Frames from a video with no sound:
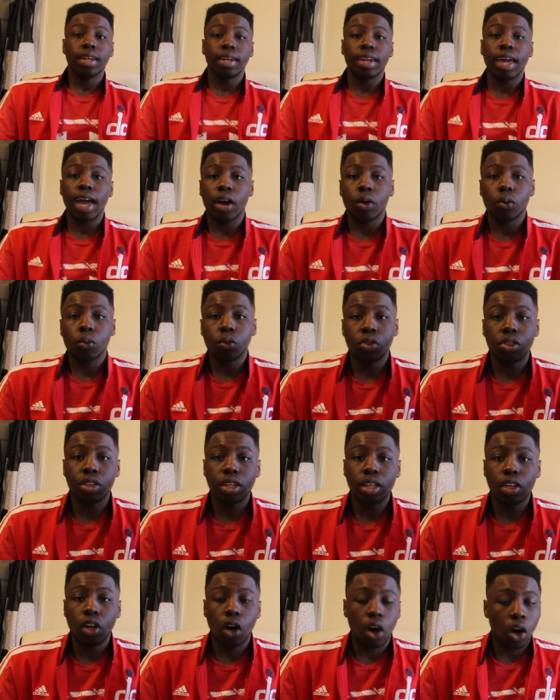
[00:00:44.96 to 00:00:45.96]
Now,
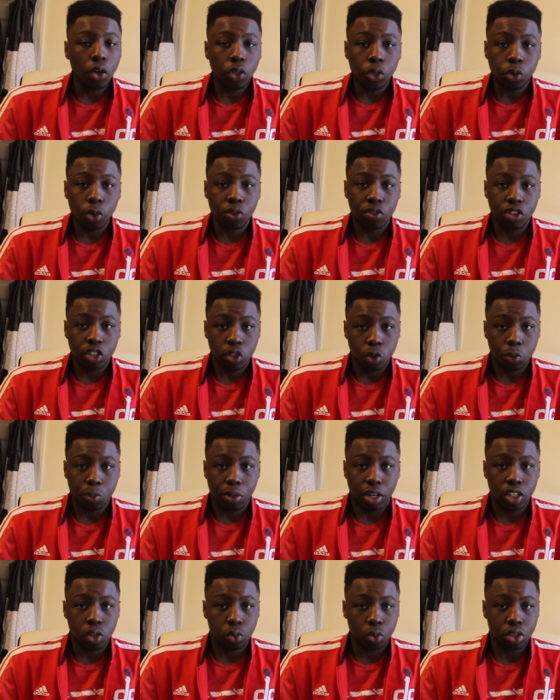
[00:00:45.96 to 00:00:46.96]
the author of this
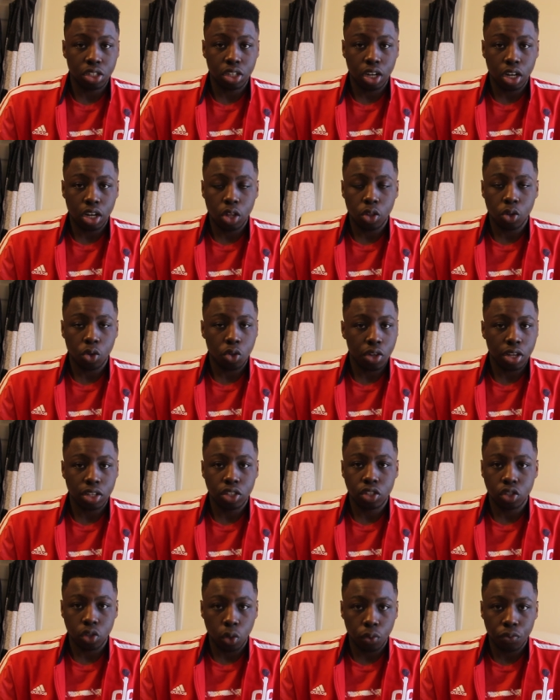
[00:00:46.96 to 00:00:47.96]
response was none other than
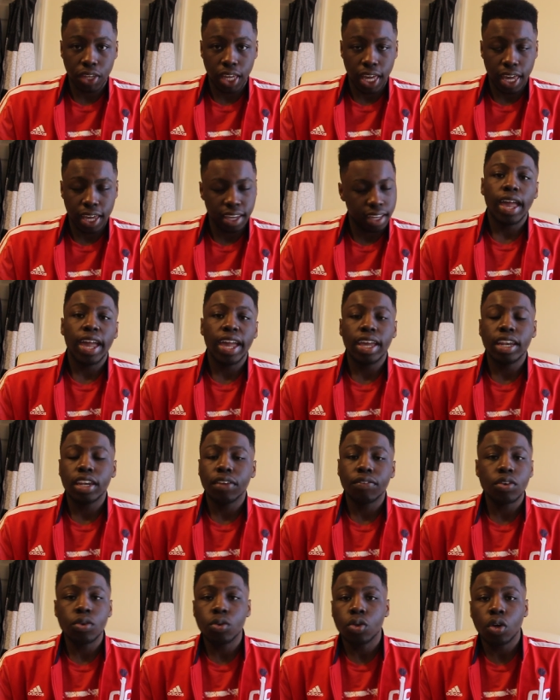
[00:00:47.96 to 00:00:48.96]
Sofie Hagen. And
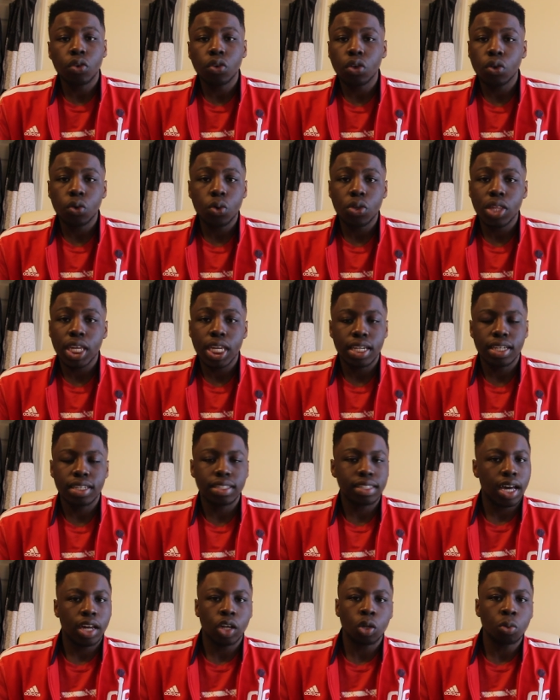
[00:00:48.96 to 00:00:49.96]
if you don't know who that
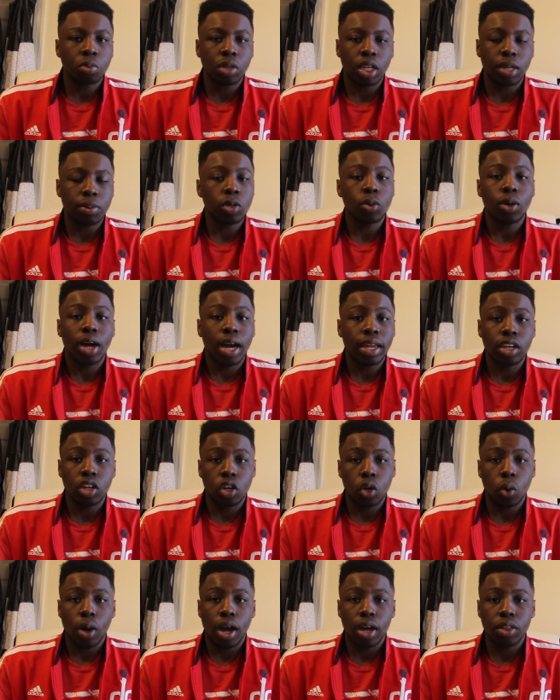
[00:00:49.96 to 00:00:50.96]
is, I don't blame you. I didn't
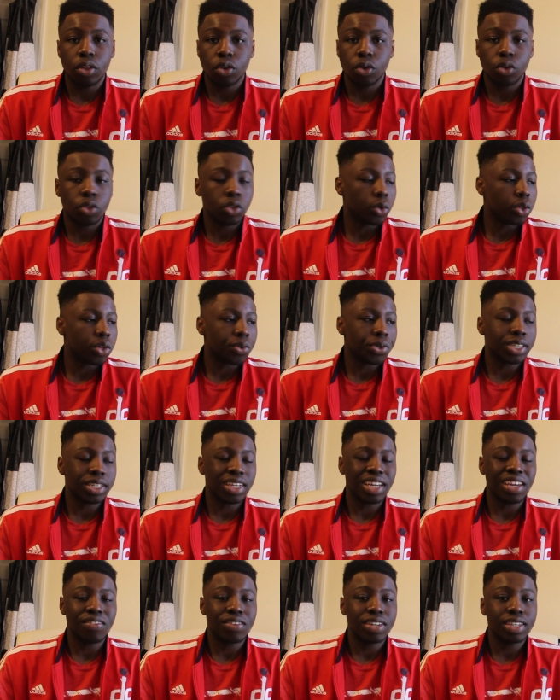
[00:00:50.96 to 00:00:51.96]
know either. The only reason
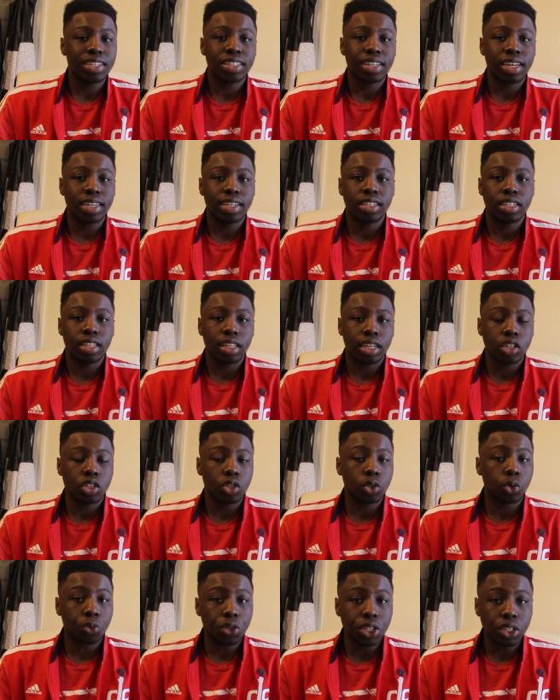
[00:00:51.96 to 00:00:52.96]
I even decided to like
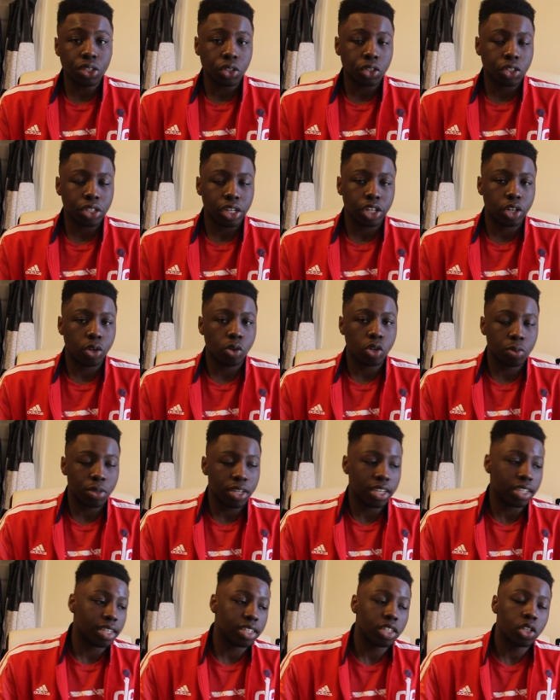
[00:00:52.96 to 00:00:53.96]
do research on her was
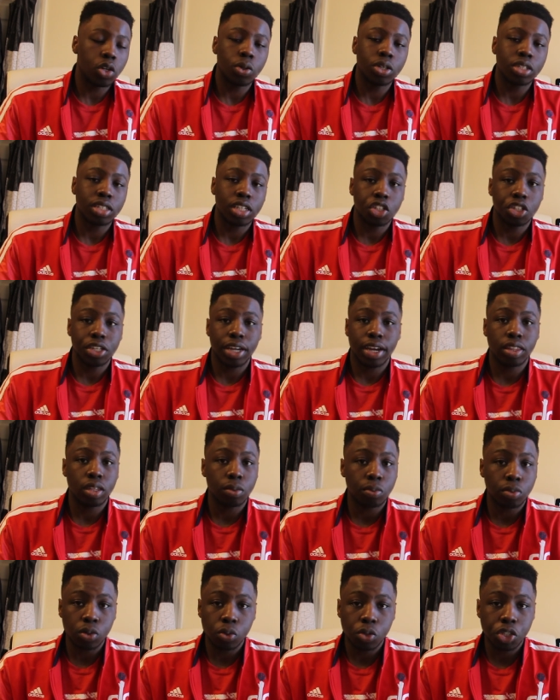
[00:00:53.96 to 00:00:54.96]
because I noticed that she had the
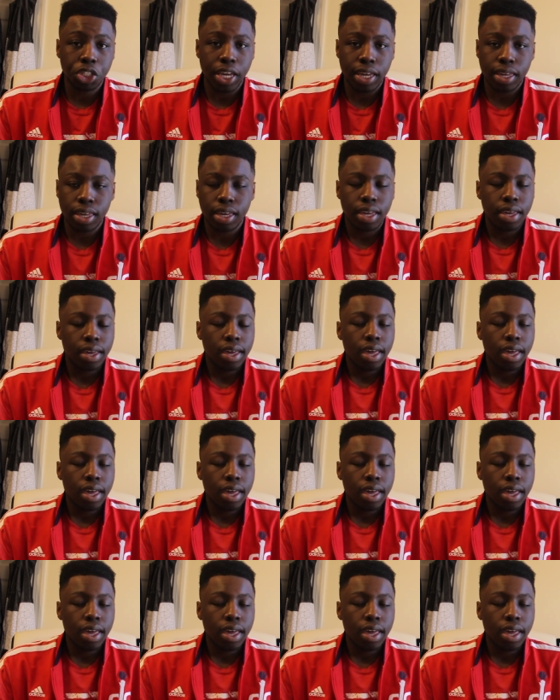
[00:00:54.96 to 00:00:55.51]
blue check.